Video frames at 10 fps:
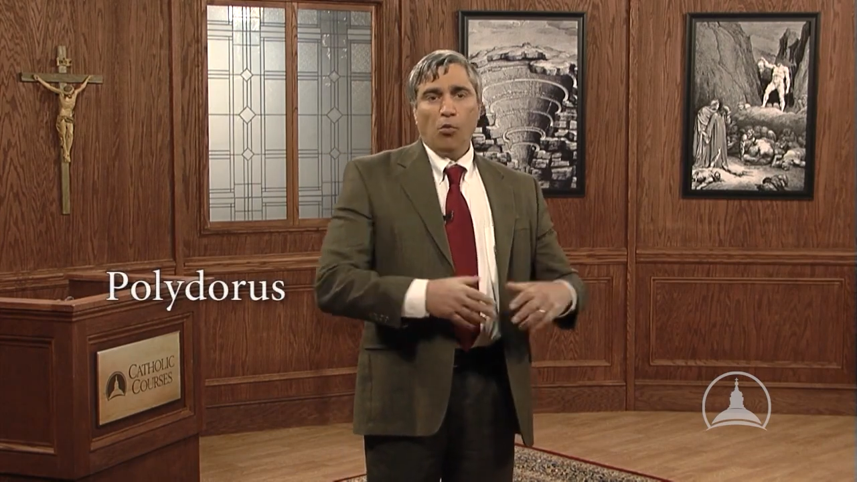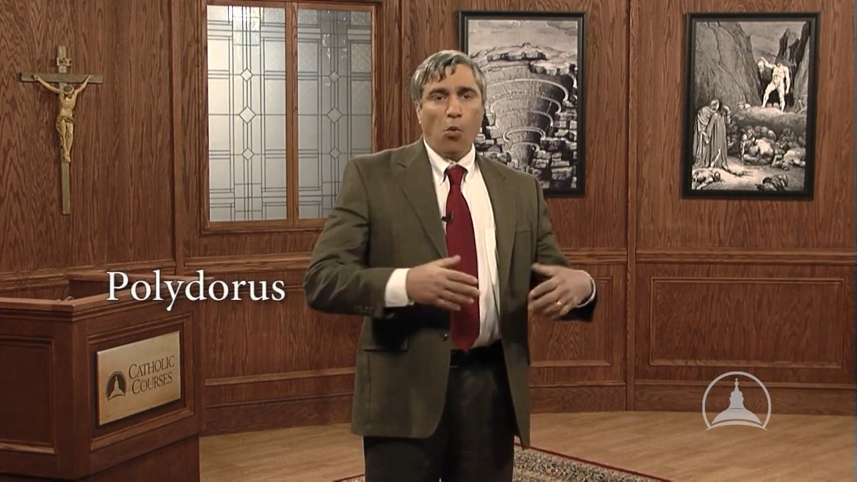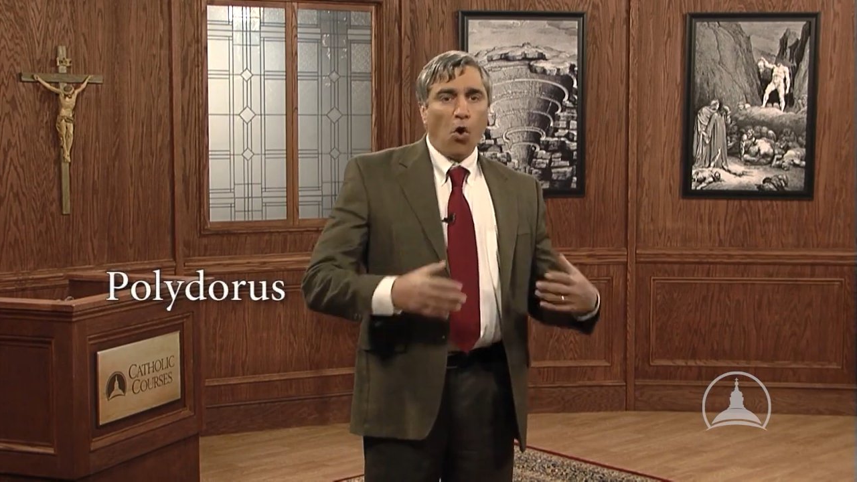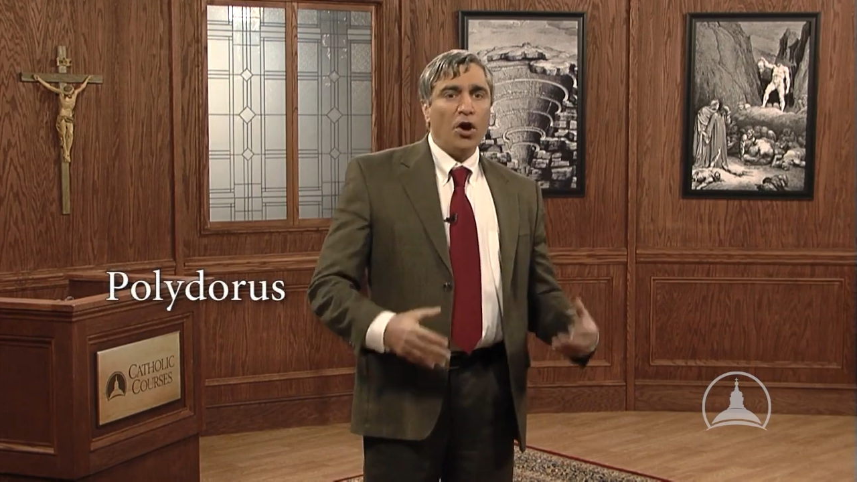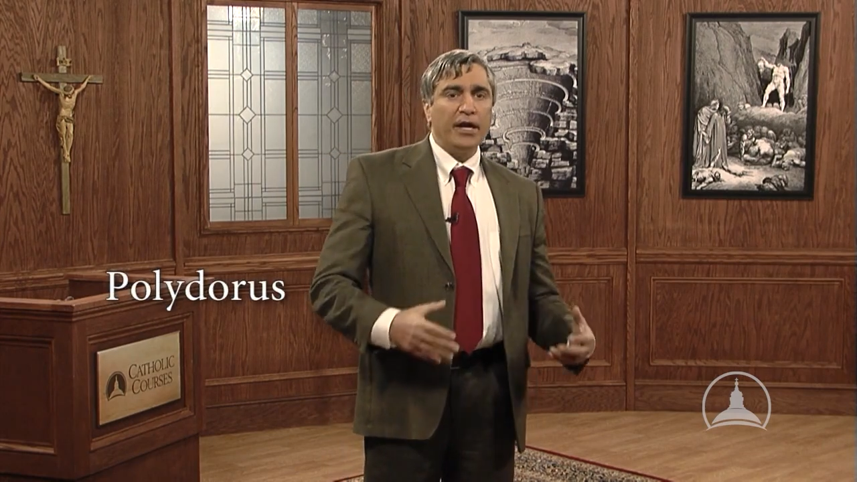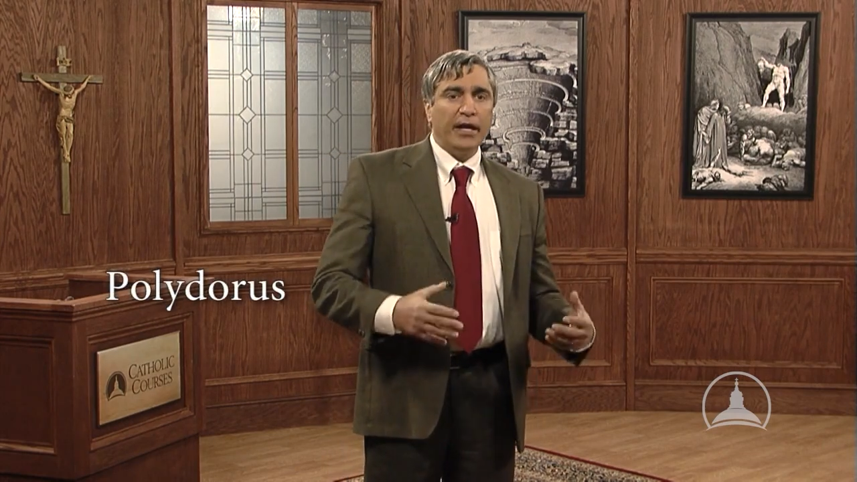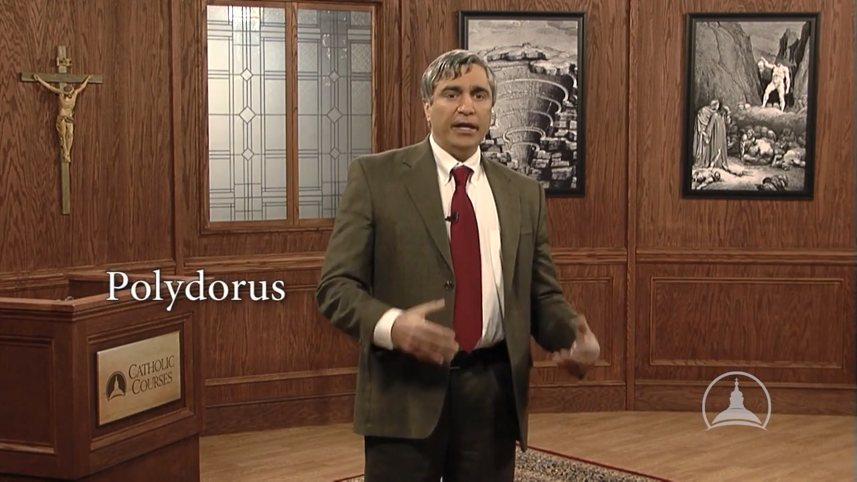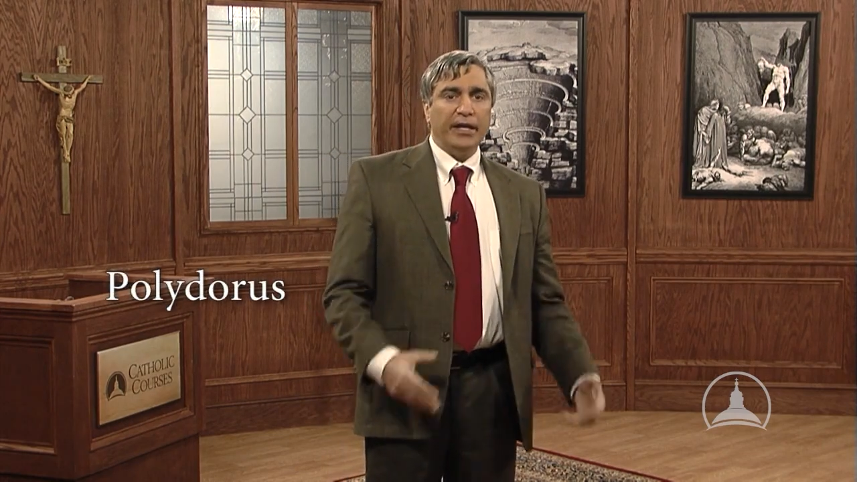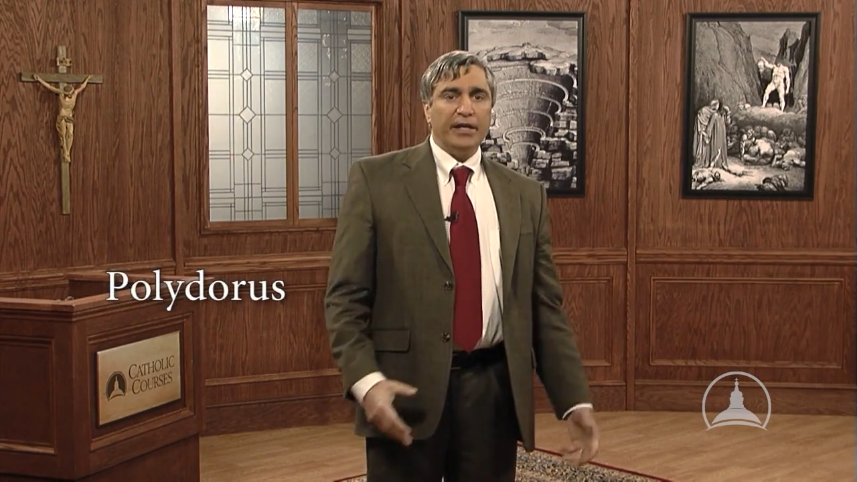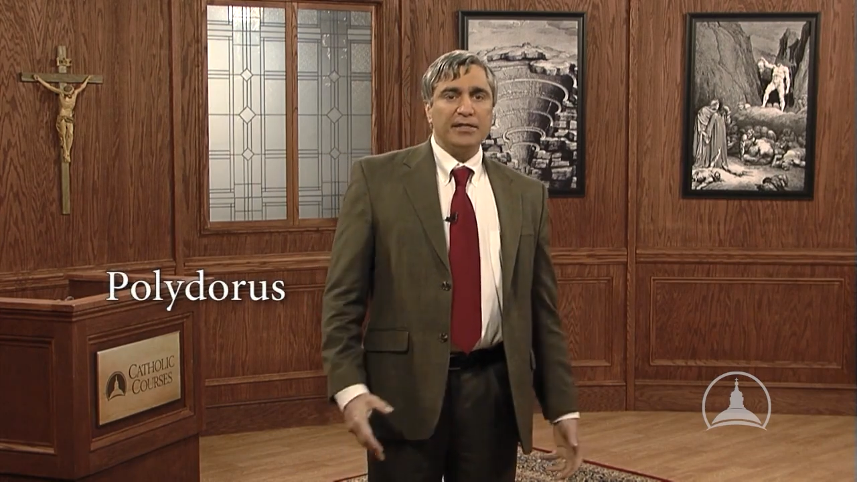warned
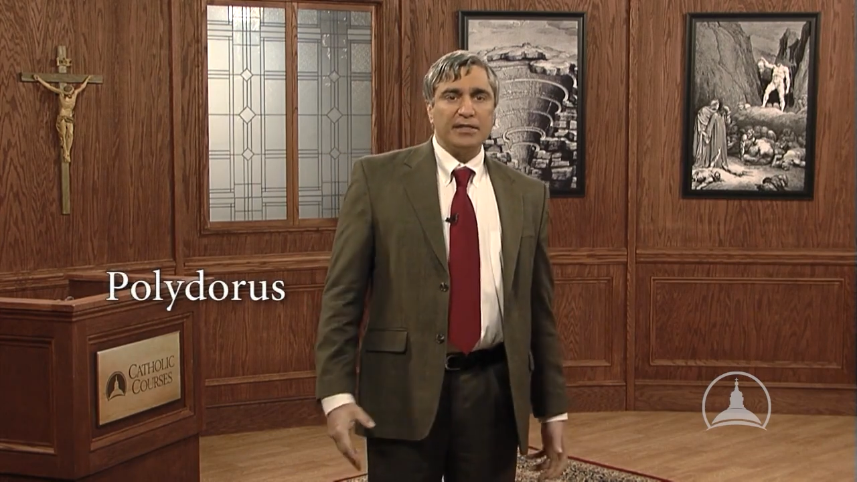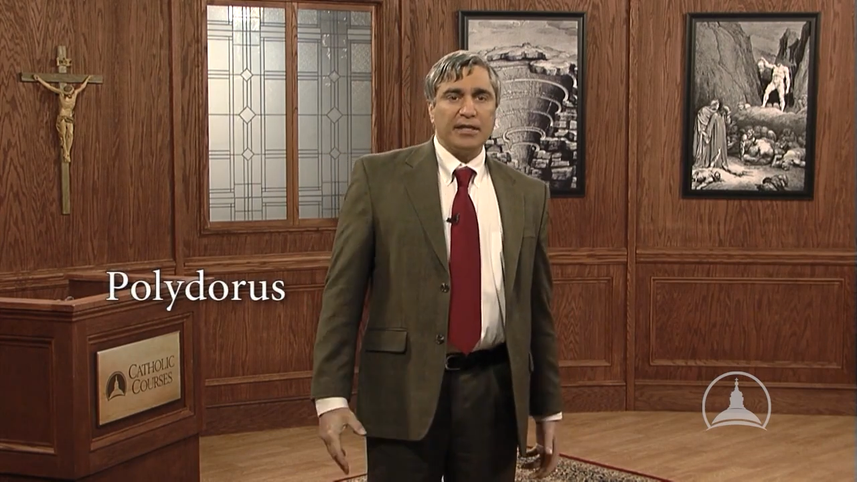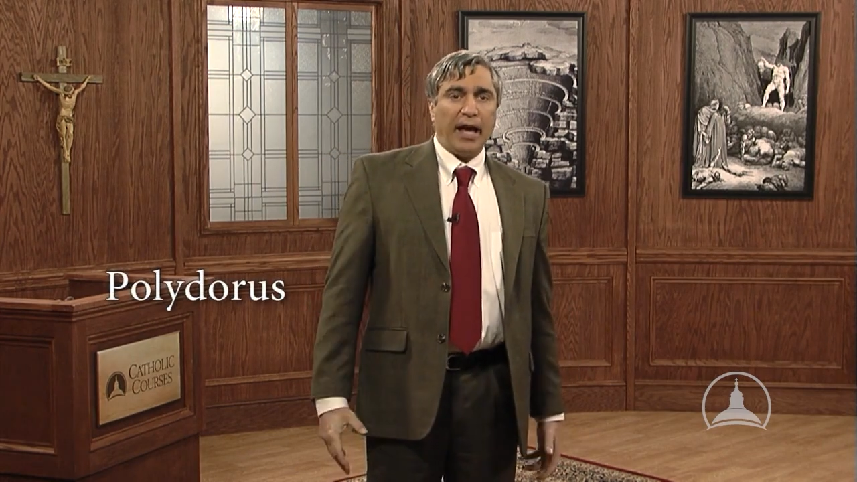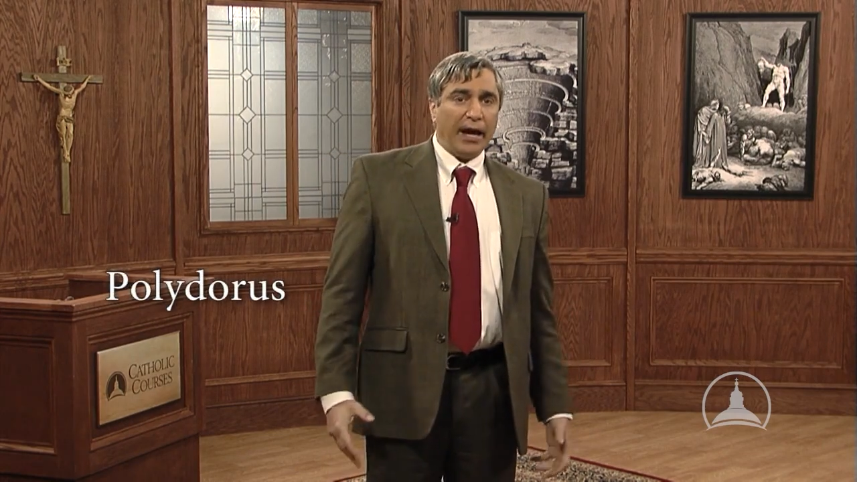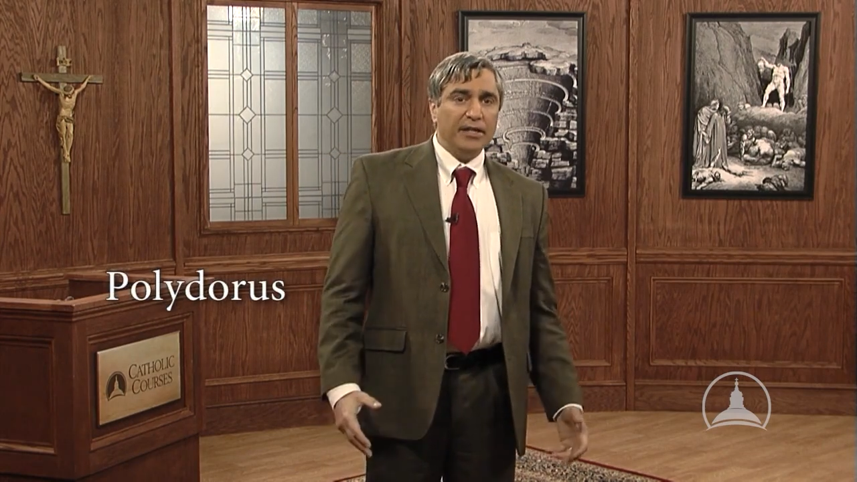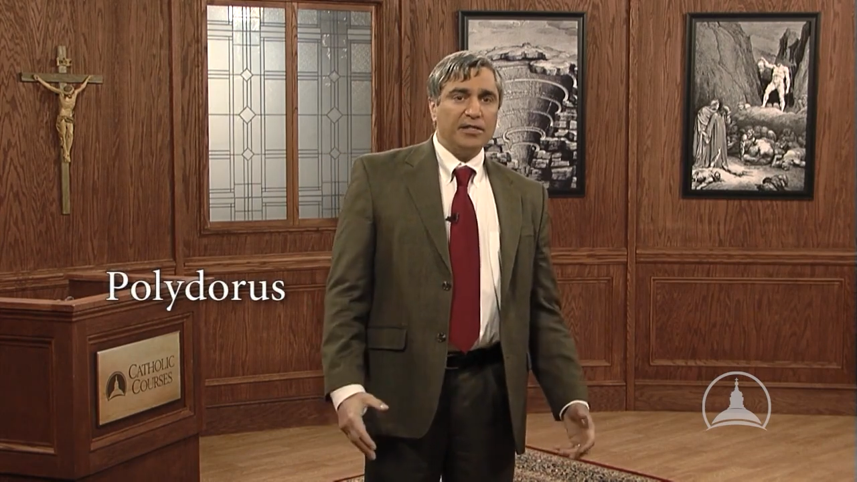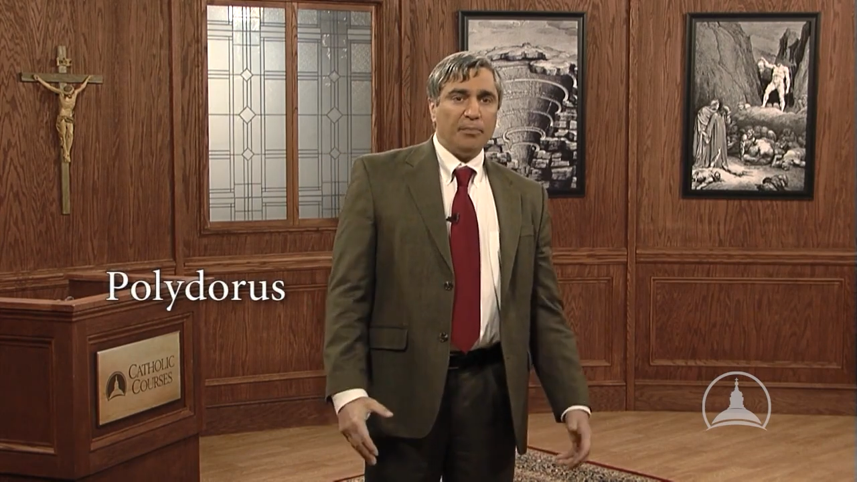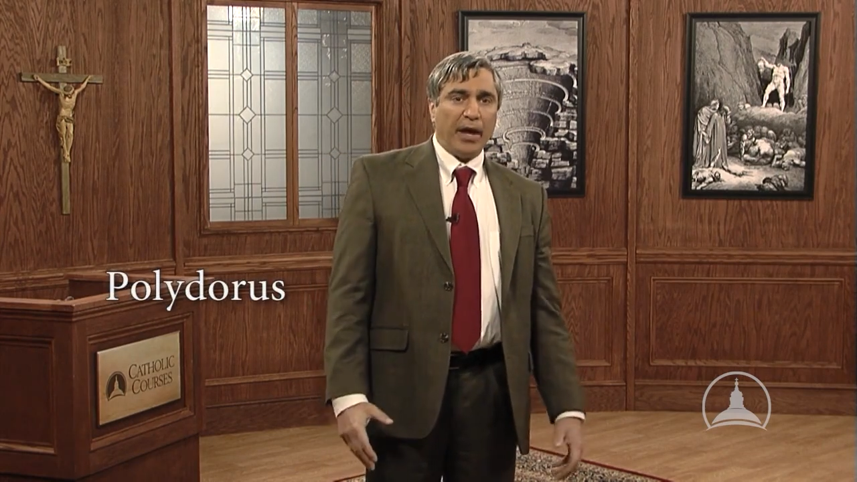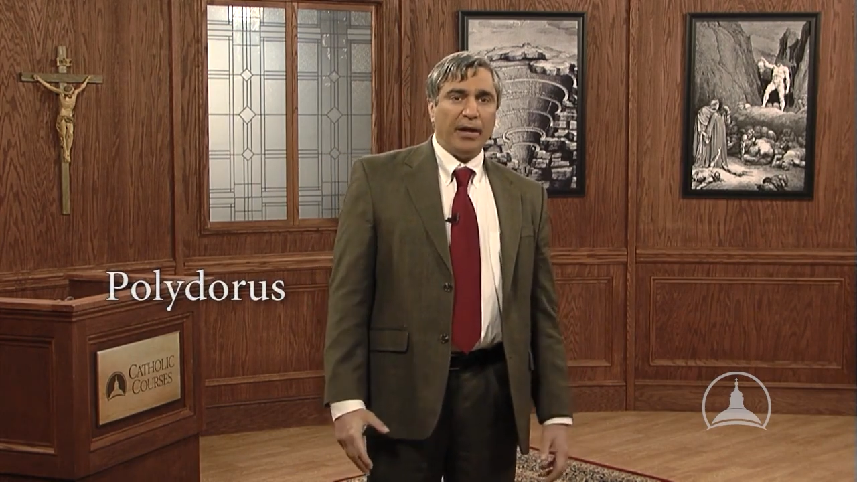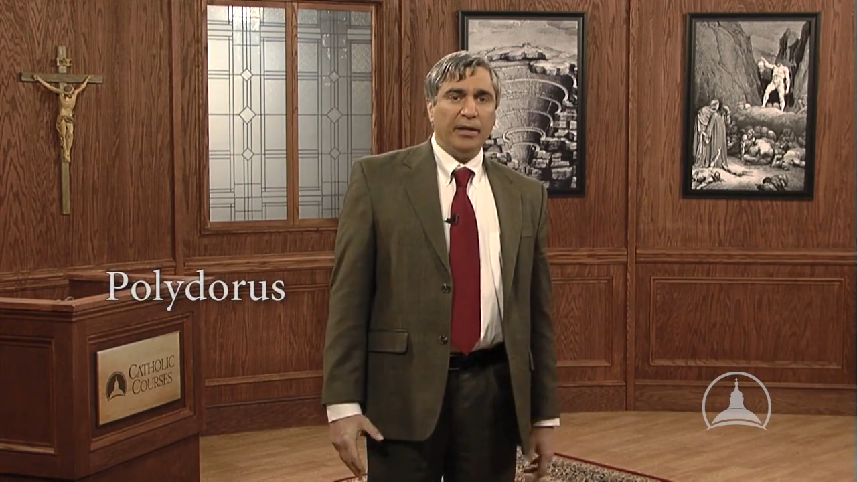Aeneas and
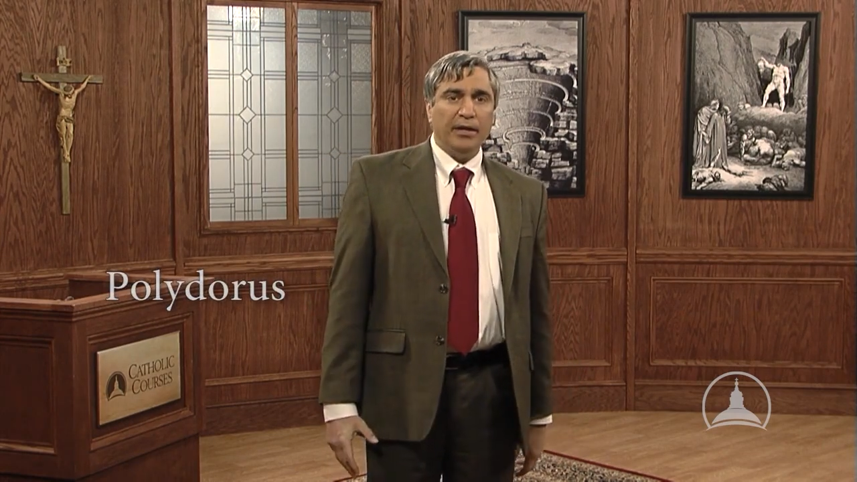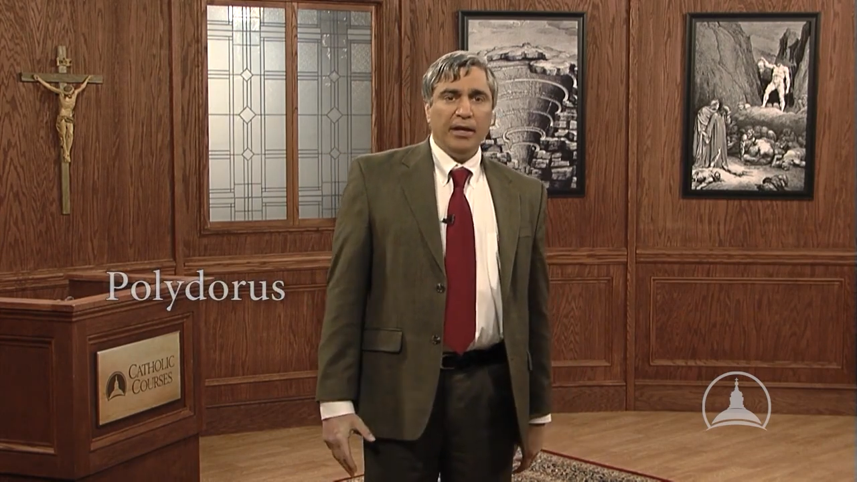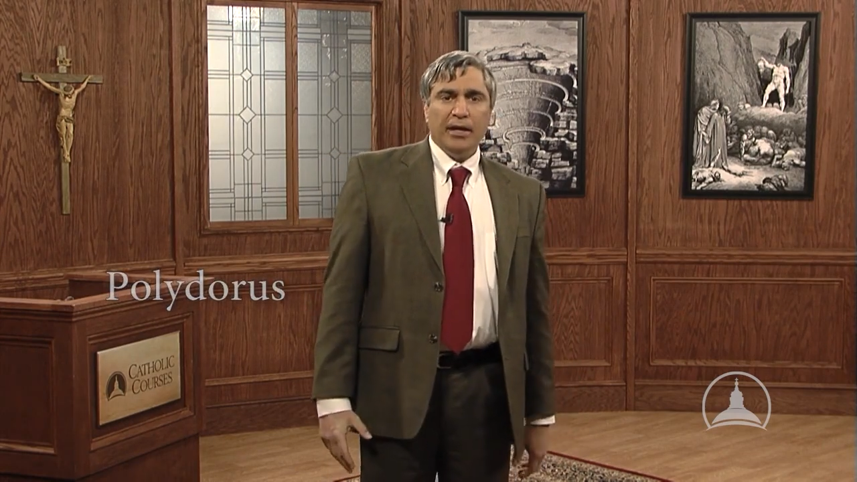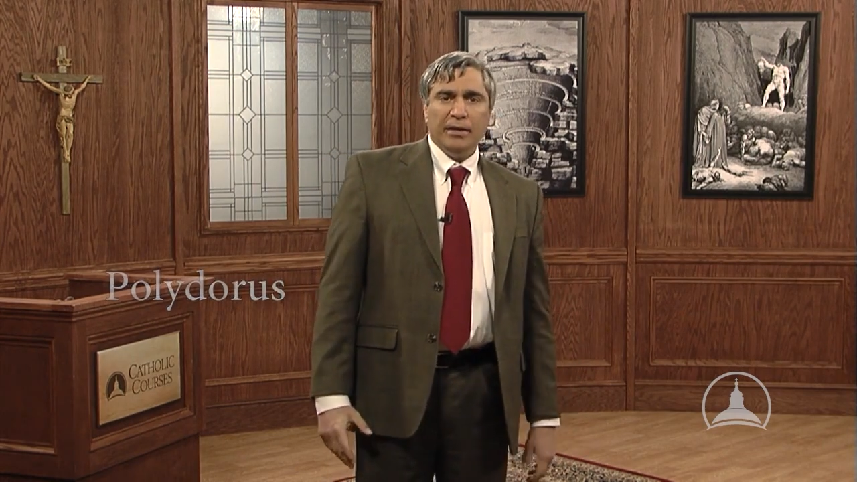his men